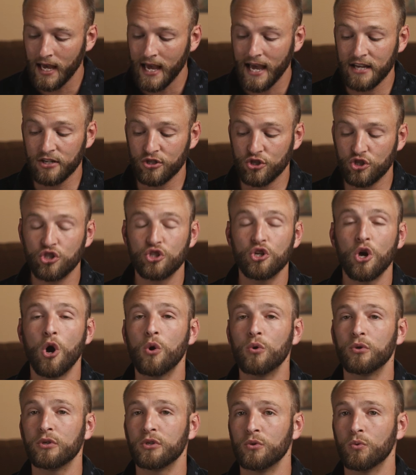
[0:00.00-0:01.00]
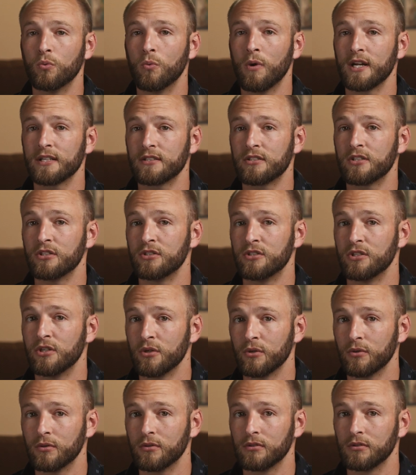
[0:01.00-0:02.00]
and show you what to
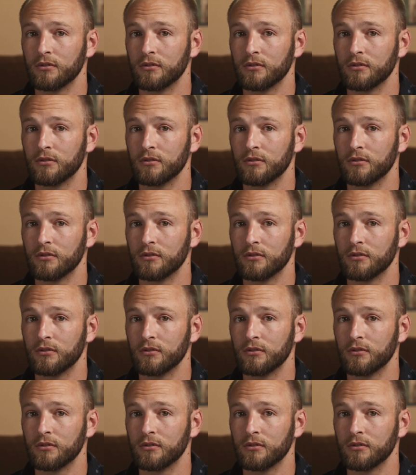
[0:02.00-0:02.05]
do."